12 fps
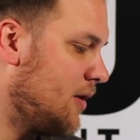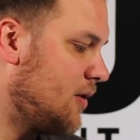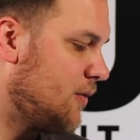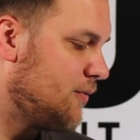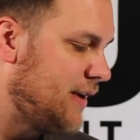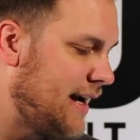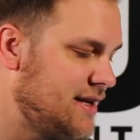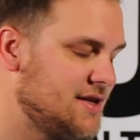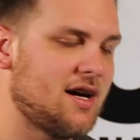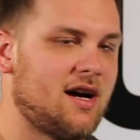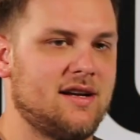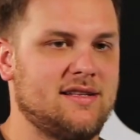
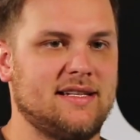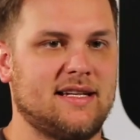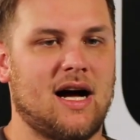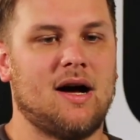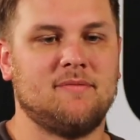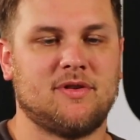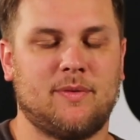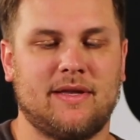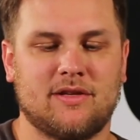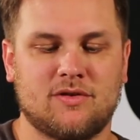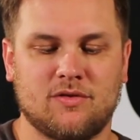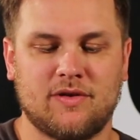courageous honesty comes, and
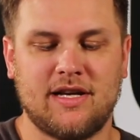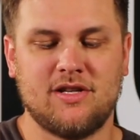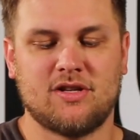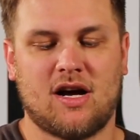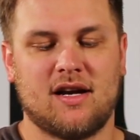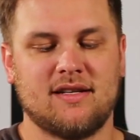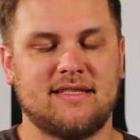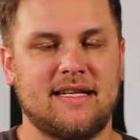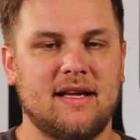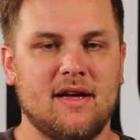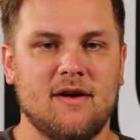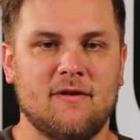when this courageous
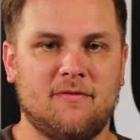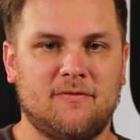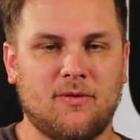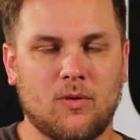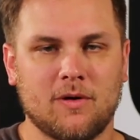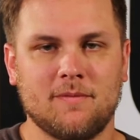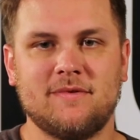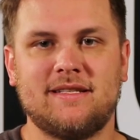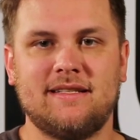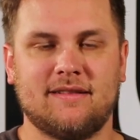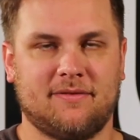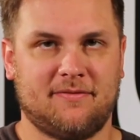honesty forms
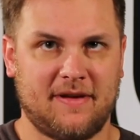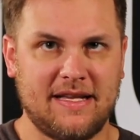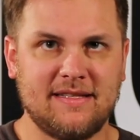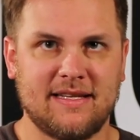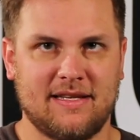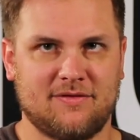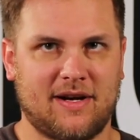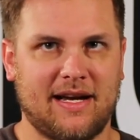these offenses,